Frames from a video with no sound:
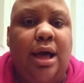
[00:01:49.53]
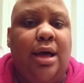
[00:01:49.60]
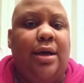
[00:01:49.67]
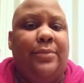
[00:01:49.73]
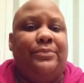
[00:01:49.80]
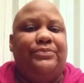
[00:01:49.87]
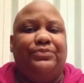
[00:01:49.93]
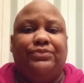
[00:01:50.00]

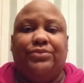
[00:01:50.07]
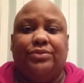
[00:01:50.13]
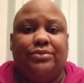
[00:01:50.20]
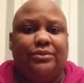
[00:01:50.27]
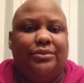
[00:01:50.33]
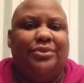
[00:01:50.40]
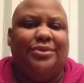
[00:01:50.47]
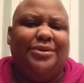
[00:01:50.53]
I'm
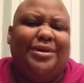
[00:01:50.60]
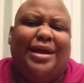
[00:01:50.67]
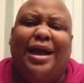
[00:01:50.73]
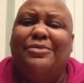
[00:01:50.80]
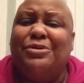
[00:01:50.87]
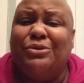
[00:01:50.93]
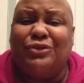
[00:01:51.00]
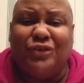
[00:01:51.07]

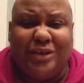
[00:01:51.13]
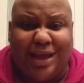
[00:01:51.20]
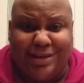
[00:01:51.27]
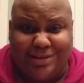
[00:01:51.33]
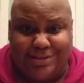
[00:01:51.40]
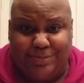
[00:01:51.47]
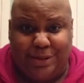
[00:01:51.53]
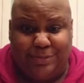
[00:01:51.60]
usually
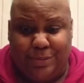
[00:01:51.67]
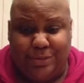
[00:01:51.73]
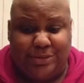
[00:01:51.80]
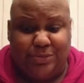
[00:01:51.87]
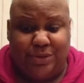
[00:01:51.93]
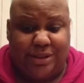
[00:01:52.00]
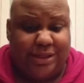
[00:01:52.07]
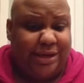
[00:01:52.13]
not this big
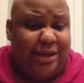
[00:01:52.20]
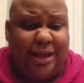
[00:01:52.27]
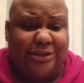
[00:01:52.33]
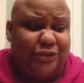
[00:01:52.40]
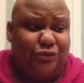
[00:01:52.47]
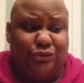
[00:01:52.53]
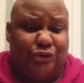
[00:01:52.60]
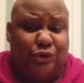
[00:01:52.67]
person with cleaning.
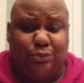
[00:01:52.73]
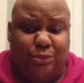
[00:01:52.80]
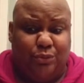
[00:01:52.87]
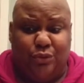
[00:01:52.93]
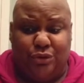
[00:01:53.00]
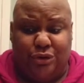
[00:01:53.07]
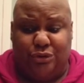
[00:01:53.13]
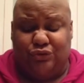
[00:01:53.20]
I just use
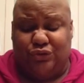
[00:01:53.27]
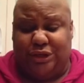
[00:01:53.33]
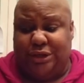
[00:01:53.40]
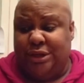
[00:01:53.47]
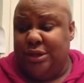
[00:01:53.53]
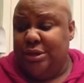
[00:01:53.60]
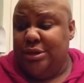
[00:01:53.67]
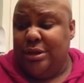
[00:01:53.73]
soap and water
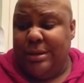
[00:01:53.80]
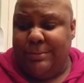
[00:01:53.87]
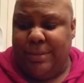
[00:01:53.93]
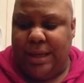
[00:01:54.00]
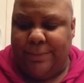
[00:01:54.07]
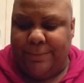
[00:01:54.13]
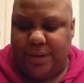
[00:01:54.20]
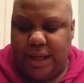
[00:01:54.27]
usually.
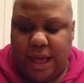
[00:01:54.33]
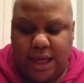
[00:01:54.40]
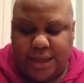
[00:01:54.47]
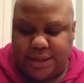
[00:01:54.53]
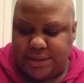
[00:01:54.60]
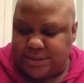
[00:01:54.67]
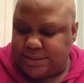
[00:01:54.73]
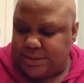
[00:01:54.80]
But
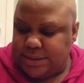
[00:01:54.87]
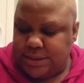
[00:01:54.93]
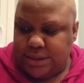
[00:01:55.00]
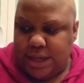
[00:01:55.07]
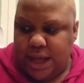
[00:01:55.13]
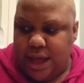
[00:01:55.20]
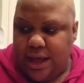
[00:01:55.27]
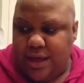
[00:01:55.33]
because
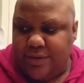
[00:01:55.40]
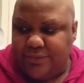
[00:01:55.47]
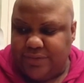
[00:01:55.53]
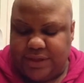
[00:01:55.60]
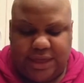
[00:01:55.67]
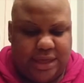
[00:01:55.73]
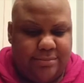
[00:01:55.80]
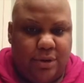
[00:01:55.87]

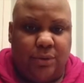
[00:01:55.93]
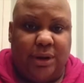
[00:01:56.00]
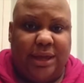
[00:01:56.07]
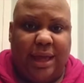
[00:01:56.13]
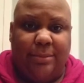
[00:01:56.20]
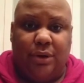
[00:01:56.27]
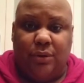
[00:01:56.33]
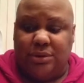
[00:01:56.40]
of the chemo
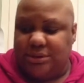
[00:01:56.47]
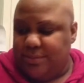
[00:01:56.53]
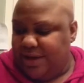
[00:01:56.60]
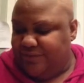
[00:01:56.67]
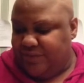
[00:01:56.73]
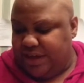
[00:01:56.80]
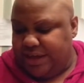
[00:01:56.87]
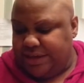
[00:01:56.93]
and the chemicals in
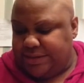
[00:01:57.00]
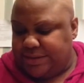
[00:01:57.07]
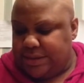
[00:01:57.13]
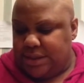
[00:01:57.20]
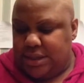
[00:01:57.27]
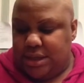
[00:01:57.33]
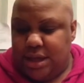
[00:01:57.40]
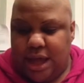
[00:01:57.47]
my
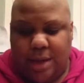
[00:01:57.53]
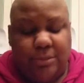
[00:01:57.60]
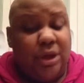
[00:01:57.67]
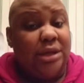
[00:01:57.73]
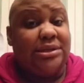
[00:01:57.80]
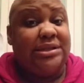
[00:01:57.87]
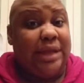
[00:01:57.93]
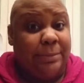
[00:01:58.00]
face,
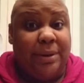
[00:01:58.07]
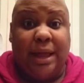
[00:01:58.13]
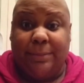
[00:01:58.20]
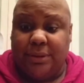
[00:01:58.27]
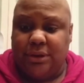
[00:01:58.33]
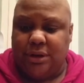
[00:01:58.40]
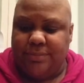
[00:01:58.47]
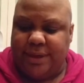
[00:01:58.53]
I'm going to step it
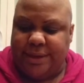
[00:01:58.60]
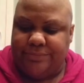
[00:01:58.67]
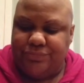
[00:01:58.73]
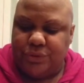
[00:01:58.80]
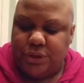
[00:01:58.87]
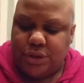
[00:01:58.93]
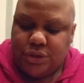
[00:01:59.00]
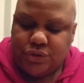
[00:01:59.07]
up a little
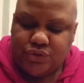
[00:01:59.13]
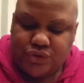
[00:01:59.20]
bit.